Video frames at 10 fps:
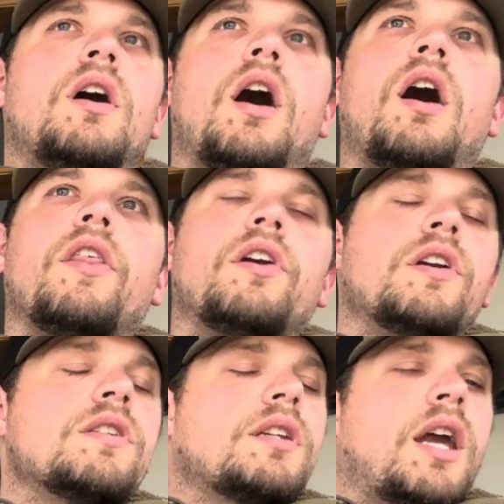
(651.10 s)

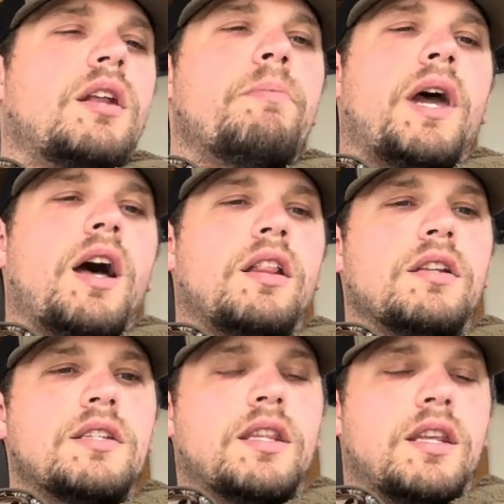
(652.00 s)
others kind of
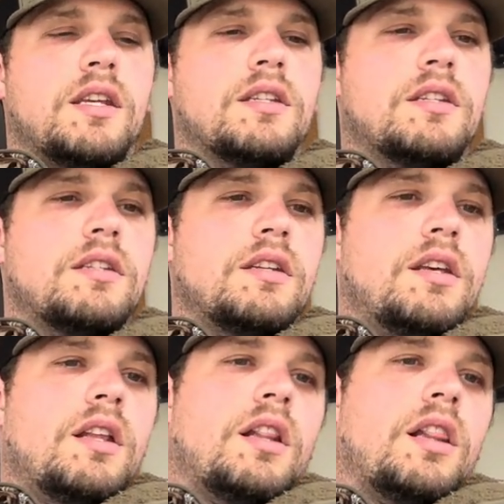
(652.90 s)
balance this
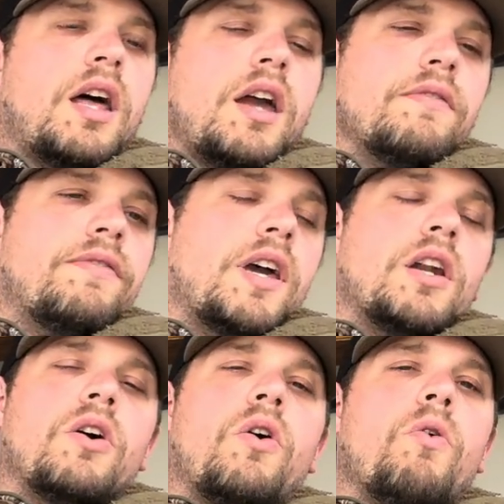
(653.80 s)
life at
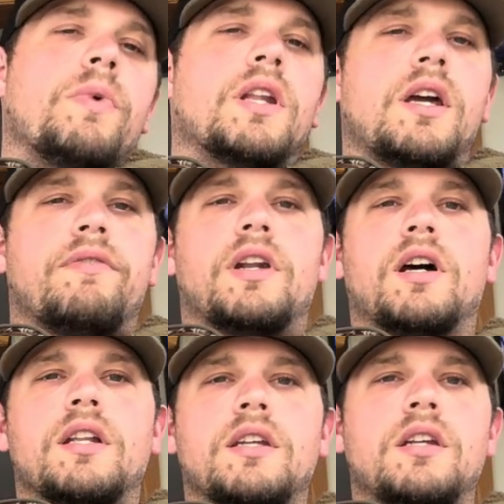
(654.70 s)
home and life at
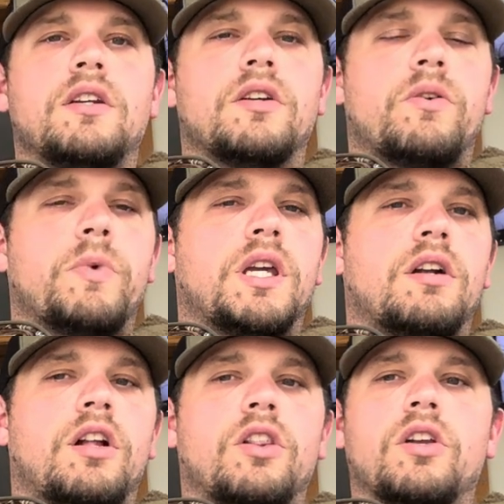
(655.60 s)
hunting. You know, we can
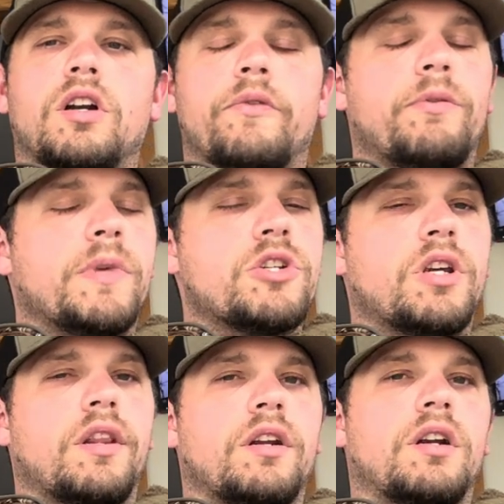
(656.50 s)
all learn from each
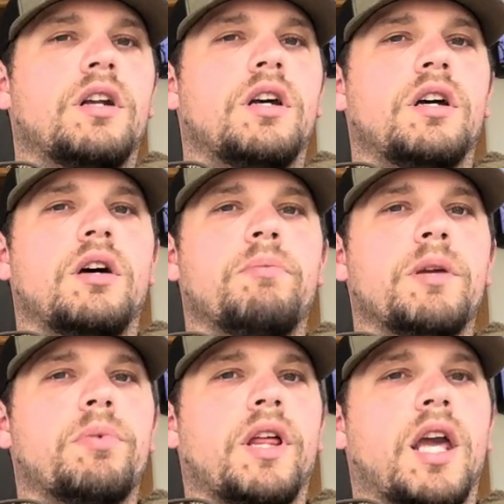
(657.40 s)
other.
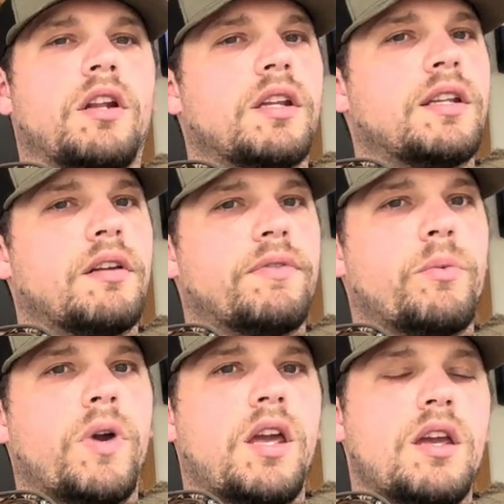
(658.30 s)
People handle it different
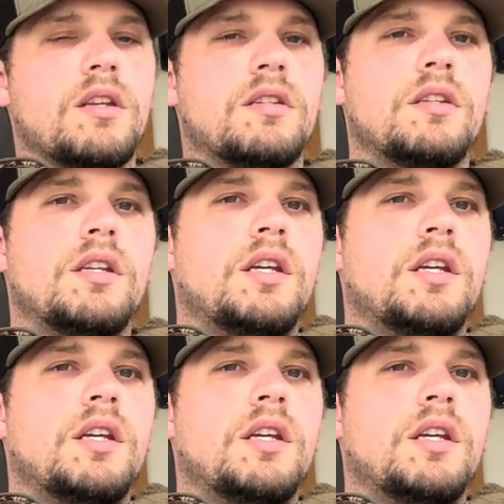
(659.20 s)
ways.